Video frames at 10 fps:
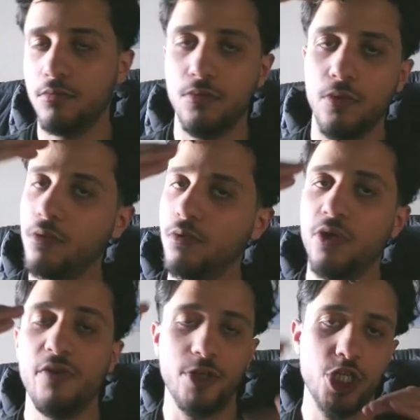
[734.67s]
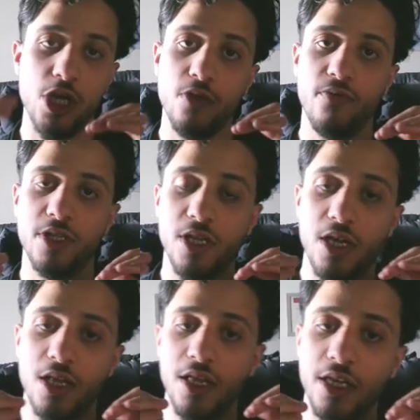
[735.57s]
we have a chain of attack, like
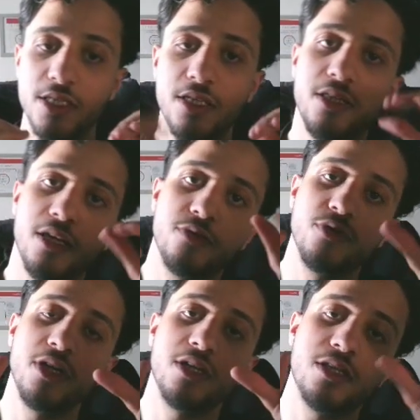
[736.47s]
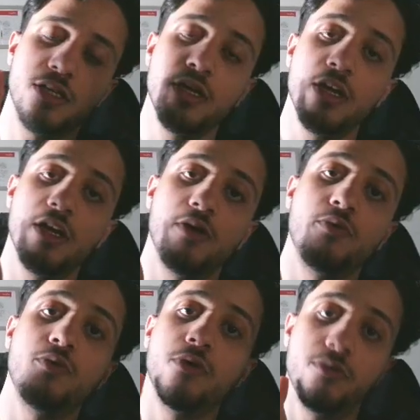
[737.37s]
I said, and we're gonna
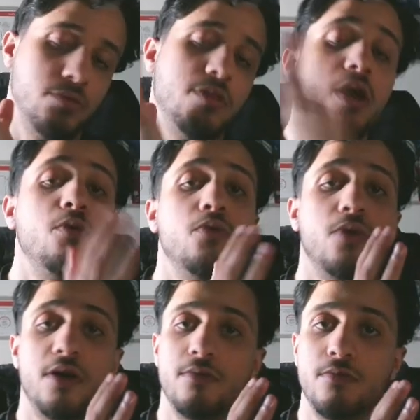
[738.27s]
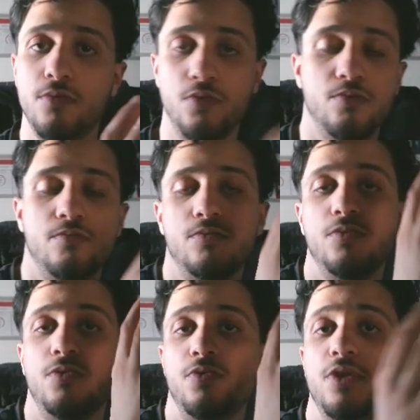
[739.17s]
now we
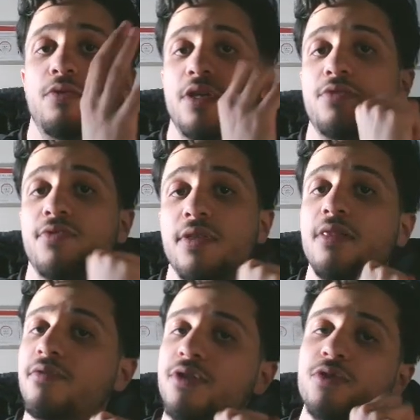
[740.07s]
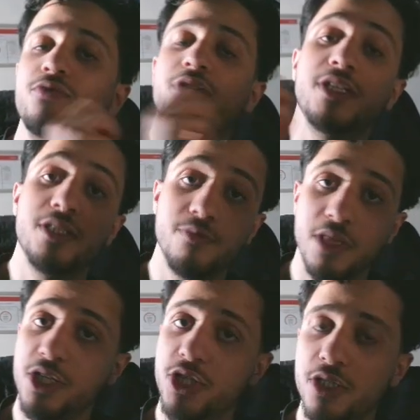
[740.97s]
know that randall32 it's
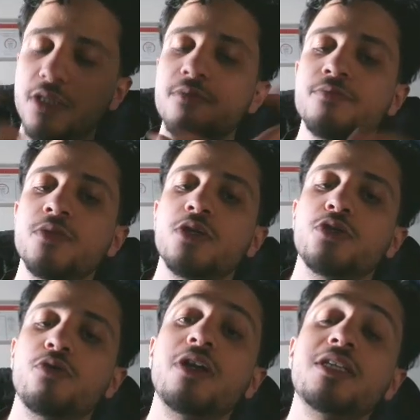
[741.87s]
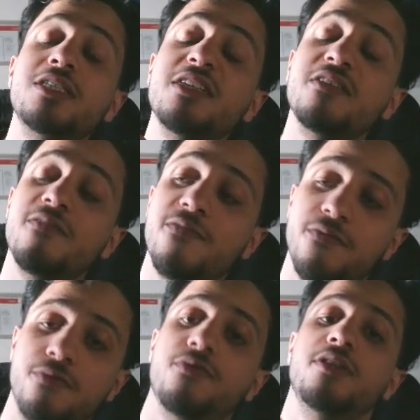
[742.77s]
malicious, so we're gonna see if
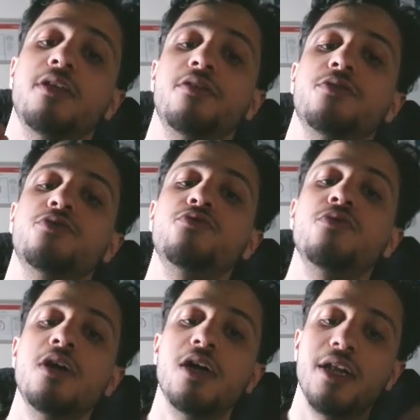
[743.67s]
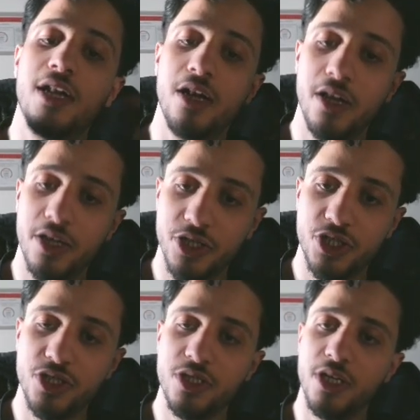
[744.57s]
randall32 launched
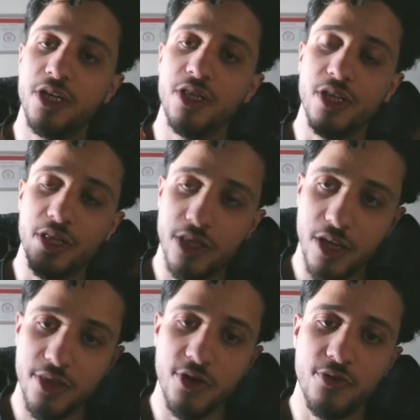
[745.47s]
in another